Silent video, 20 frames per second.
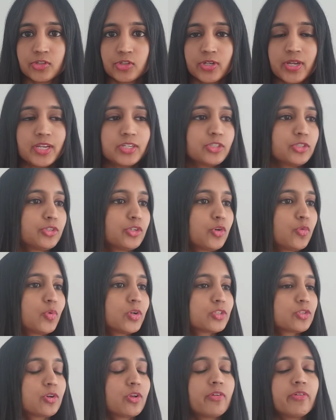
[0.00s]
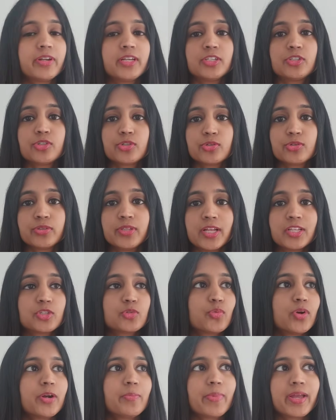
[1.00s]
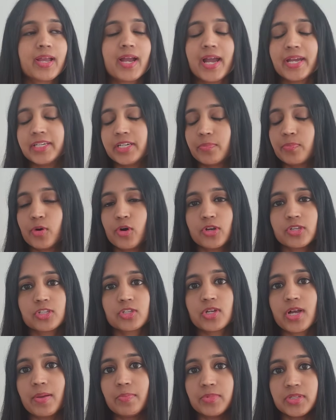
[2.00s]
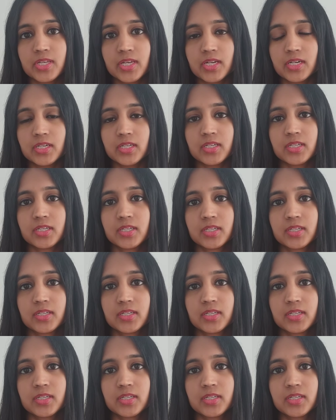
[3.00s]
To get to know what's already true, that's where my guided pause comes in.